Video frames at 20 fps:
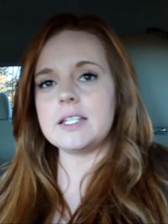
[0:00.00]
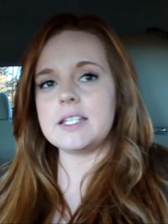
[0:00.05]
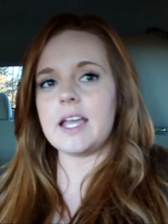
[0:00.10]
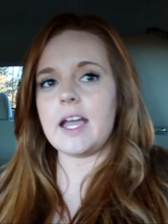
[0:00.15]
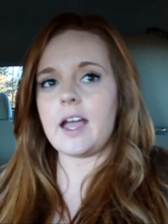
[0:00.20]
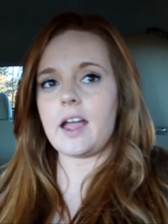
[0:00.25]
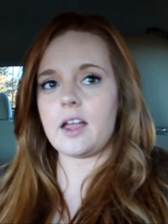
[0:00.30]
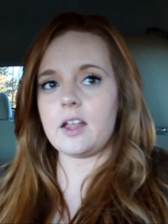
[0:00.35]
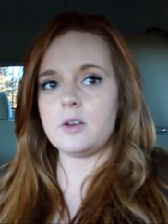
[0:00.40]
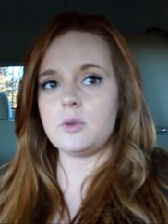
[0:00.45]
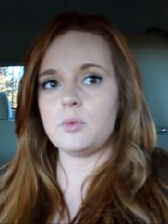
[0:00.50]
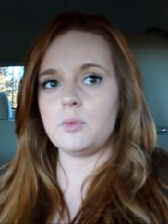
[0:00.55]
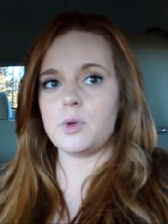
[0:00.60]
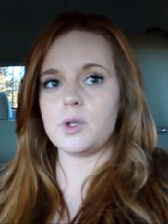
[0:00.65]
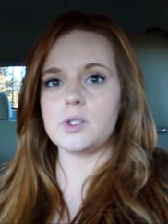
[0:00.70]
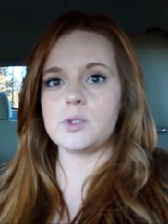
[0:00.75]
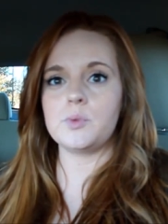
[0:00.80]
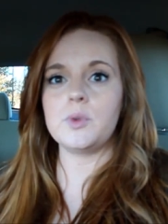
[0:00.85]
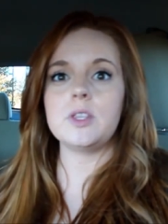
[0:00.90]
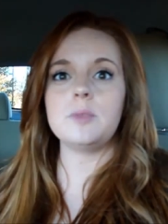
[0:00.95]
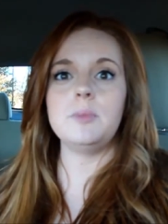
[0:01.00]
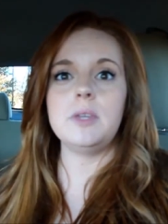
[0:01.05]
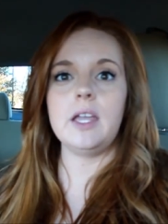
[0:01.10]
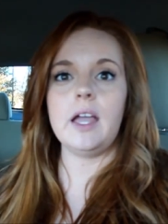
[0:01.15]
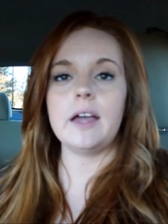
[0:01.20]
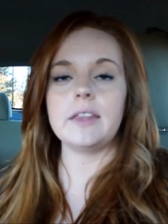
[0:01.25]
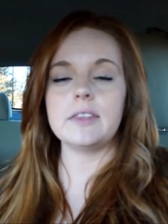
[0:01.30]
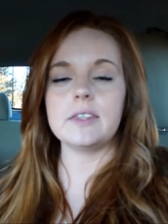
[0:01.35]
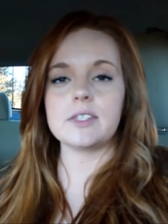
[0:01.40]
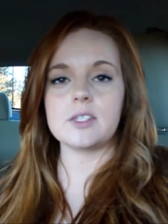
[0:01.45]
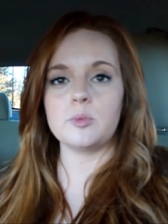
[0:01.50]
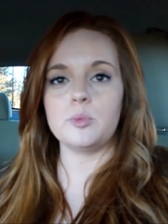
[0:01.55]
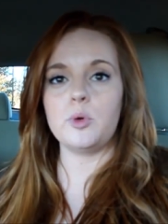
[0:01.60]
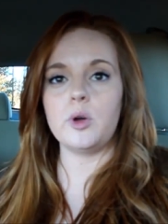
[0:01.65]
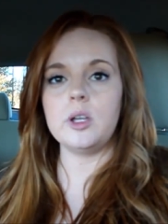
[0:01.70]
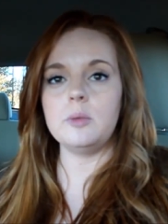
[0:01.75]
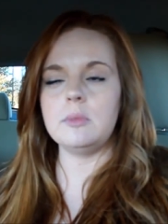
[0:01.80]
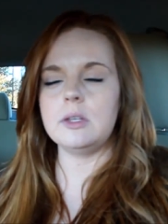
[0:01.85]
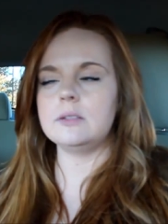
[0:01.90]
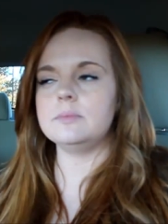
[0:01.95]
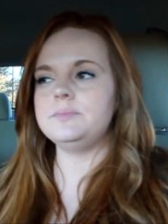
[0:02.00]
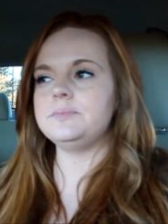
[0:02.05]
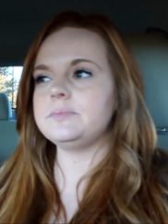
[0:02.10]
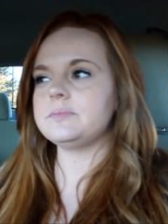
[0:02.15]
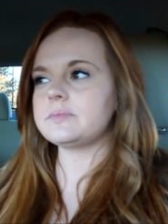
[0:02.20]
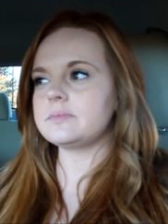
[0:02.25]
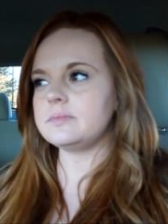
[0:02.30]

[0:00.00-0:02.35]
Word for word: dad was with me at this appointment.